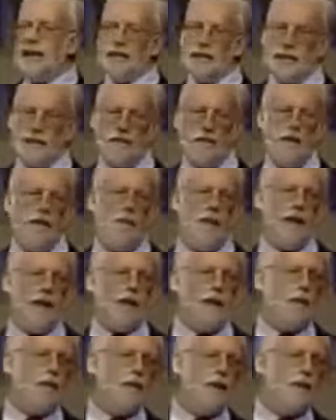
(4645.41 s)
Now, some of you may
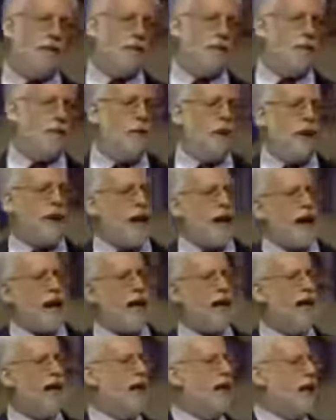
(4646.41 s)
know, some of you may
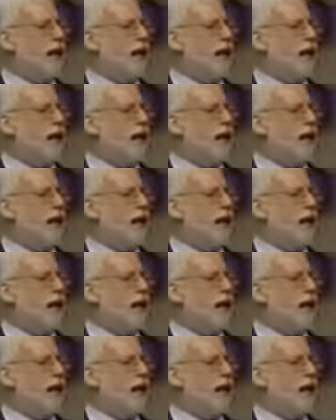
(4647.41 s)
not.